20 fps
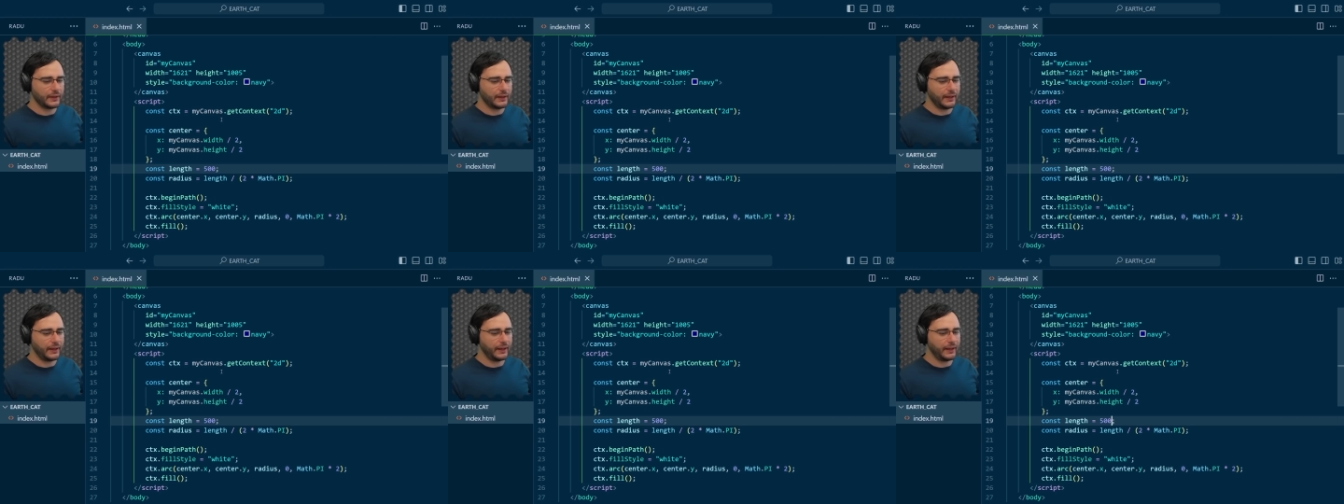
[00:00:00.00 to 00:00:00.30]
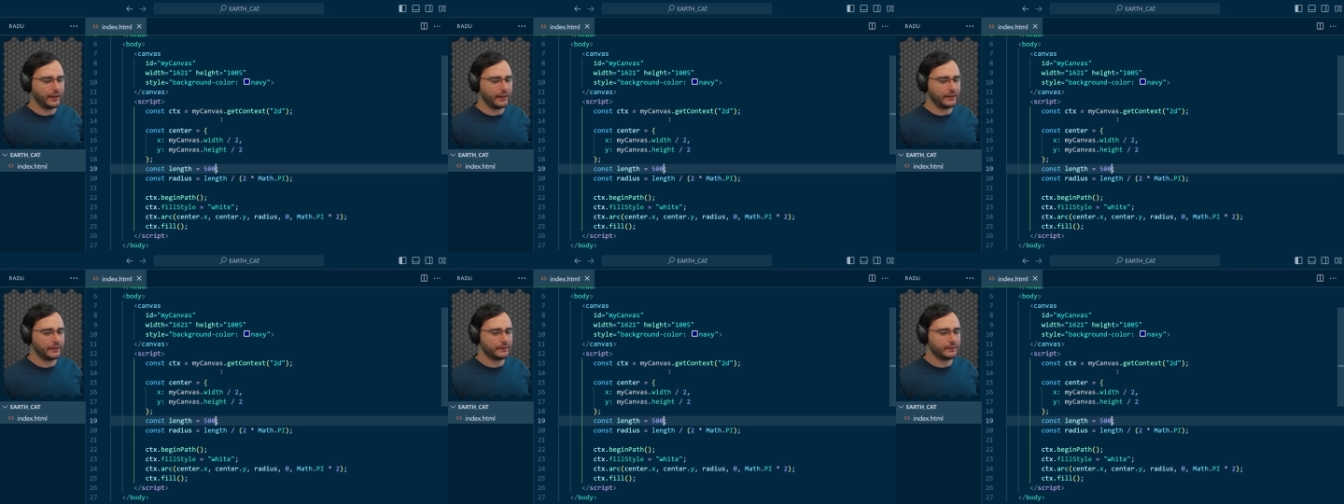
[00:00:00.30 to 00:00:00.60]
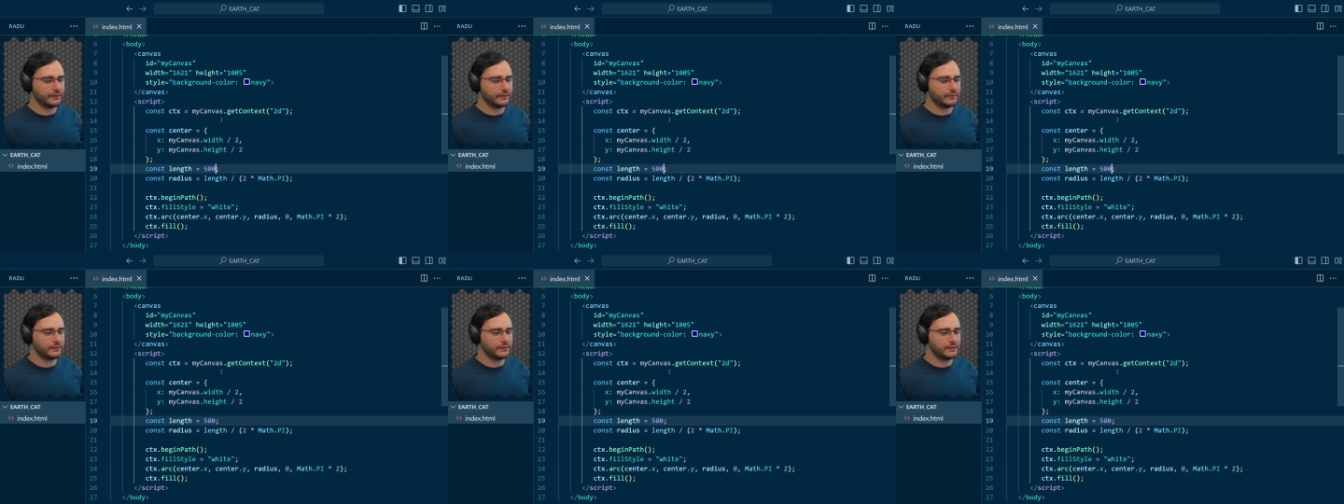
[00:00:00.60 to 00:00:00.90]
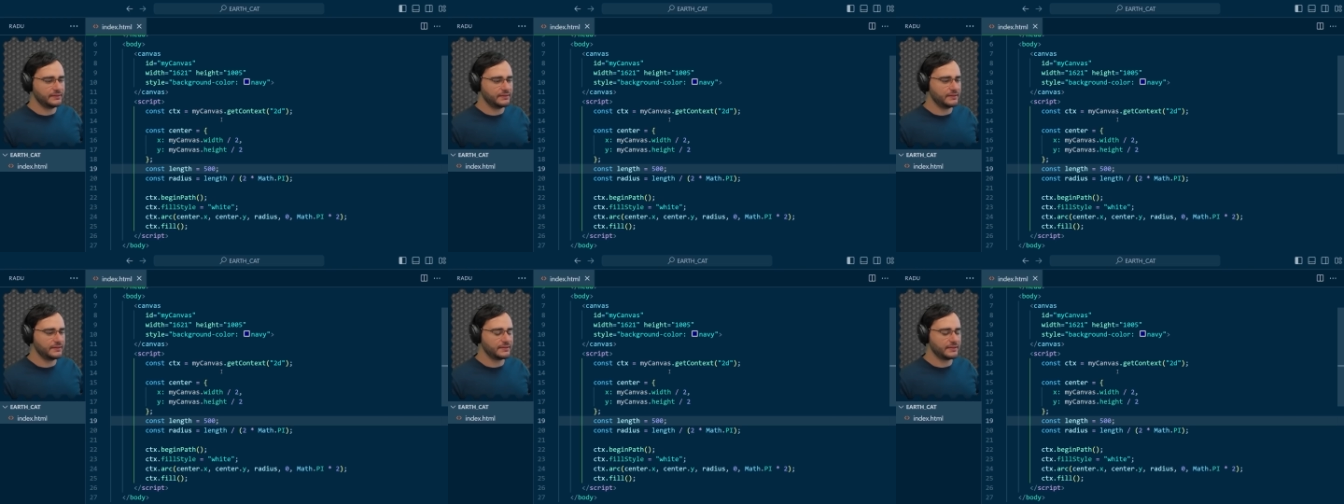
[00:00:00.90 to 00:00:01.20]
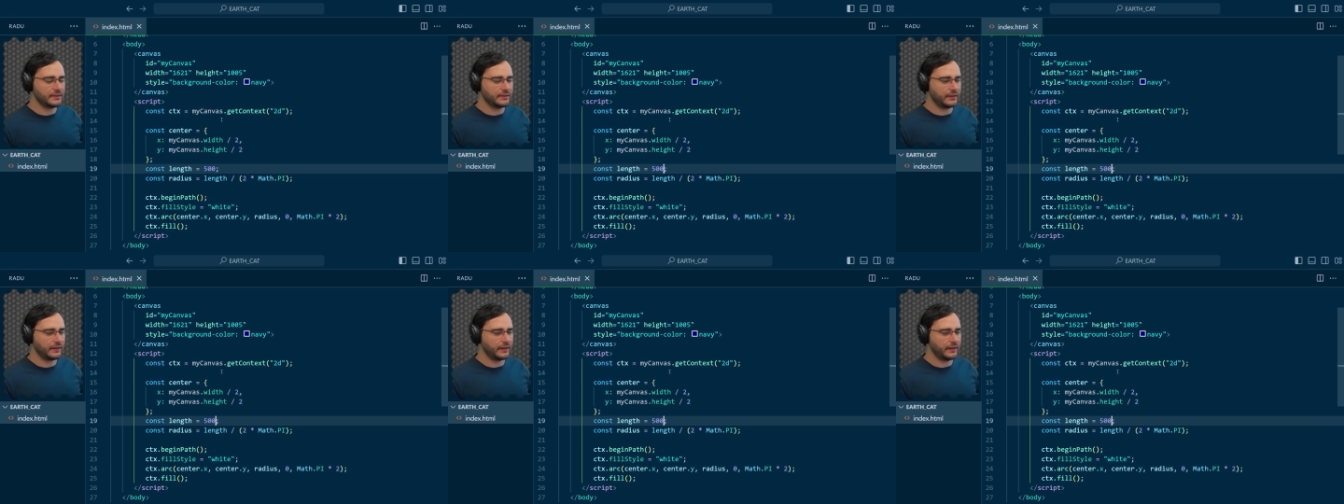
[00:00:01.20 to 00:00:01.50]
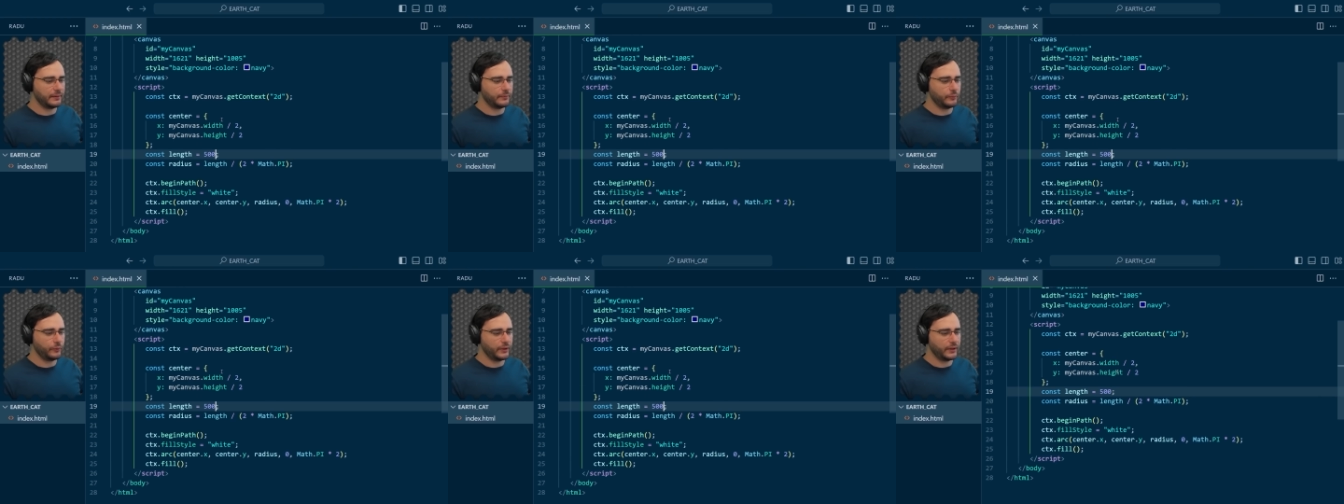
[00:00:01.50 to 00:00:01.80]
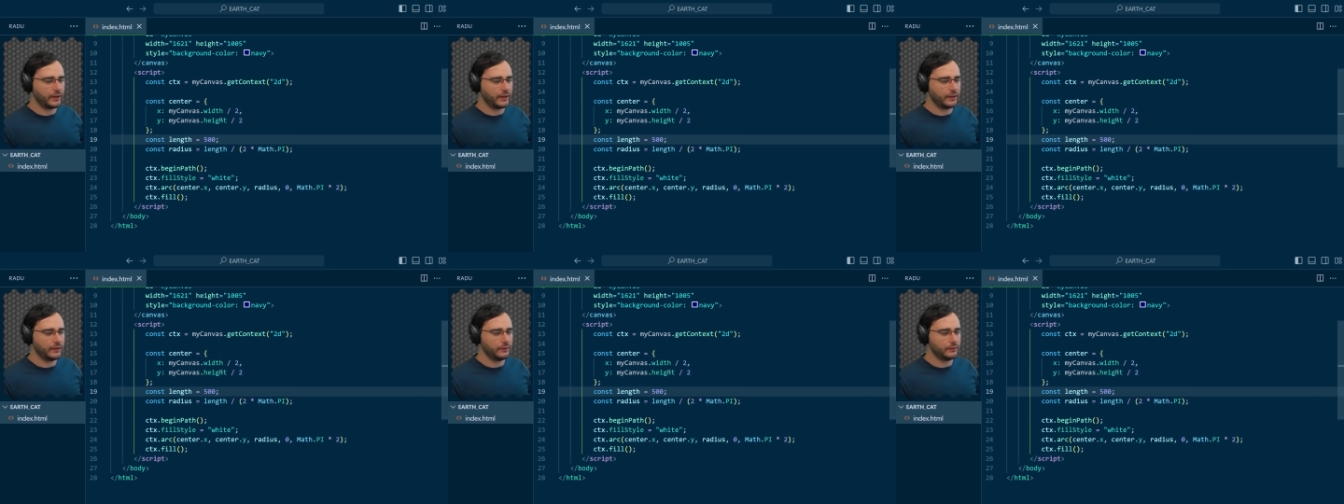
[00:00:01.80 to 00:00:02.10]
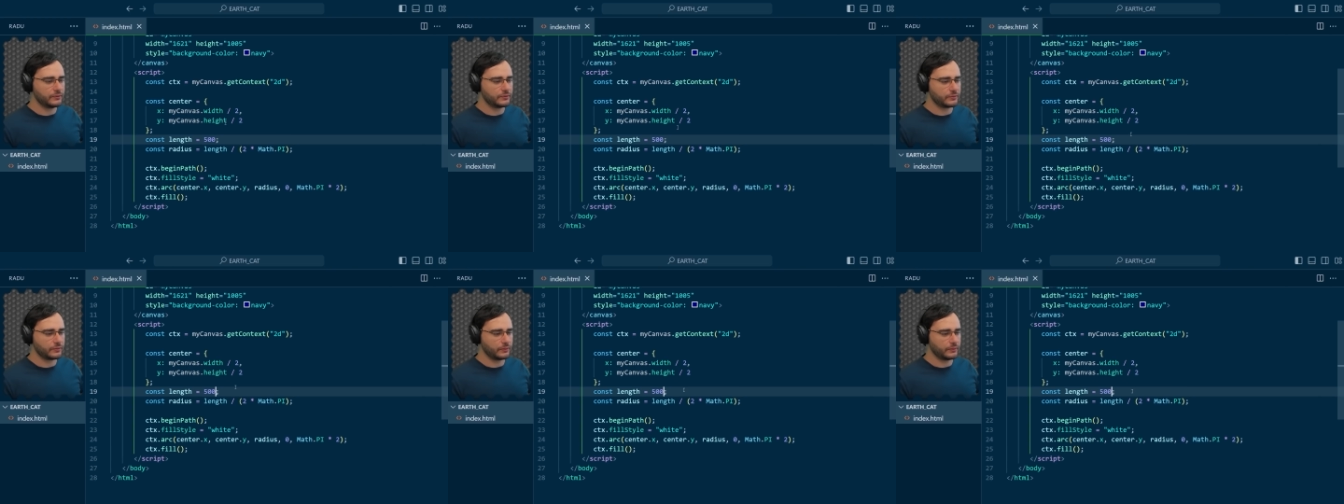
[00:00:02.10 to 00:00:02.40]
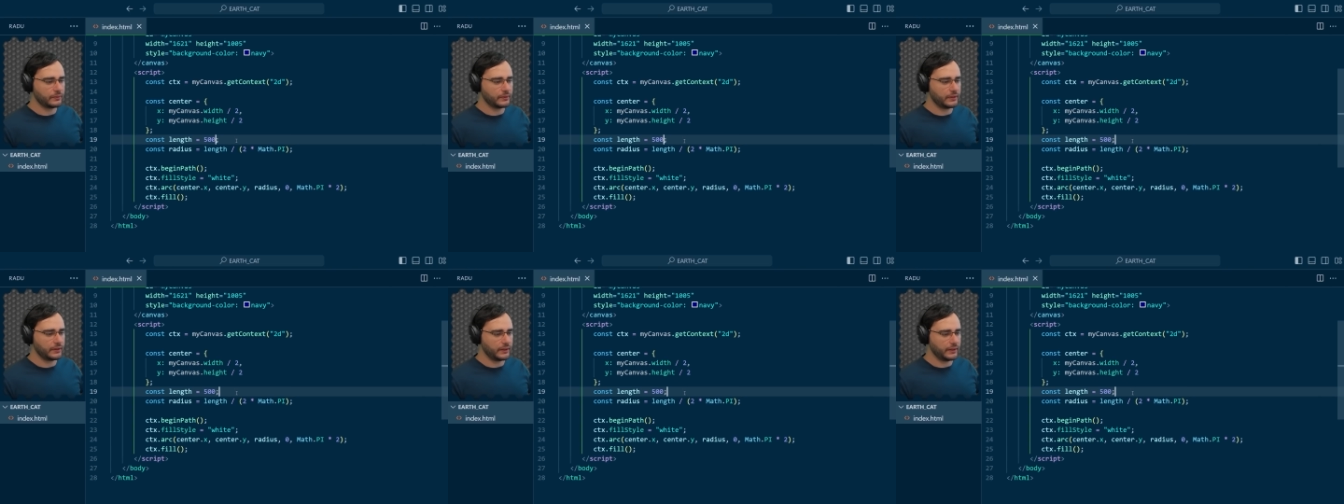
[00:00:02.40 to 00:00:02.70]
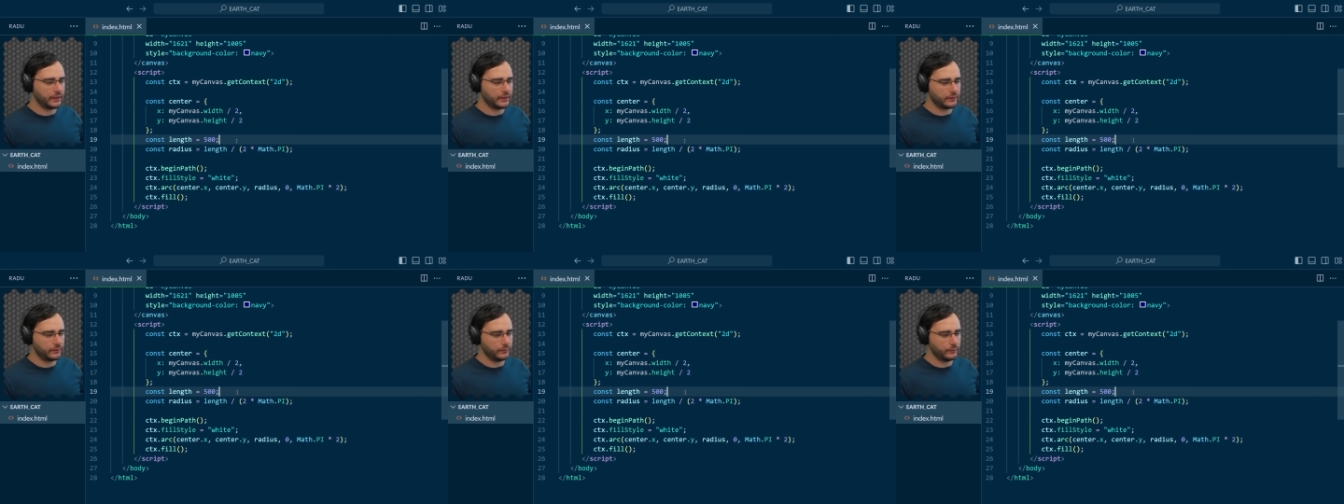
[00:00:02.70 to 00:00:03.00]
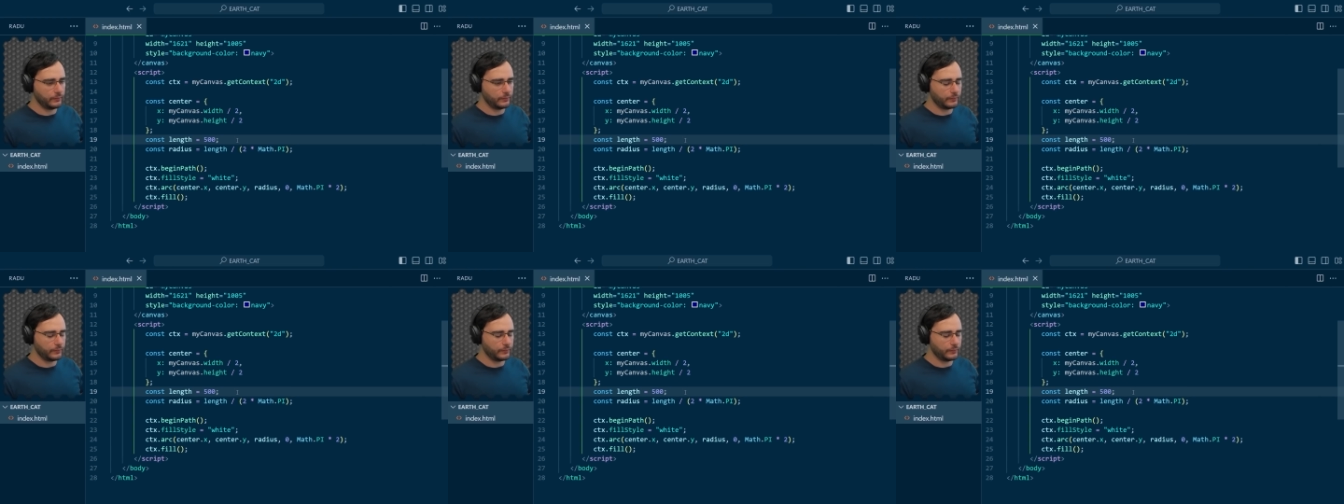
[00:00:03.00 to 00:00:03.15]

And this is the time when I usually like to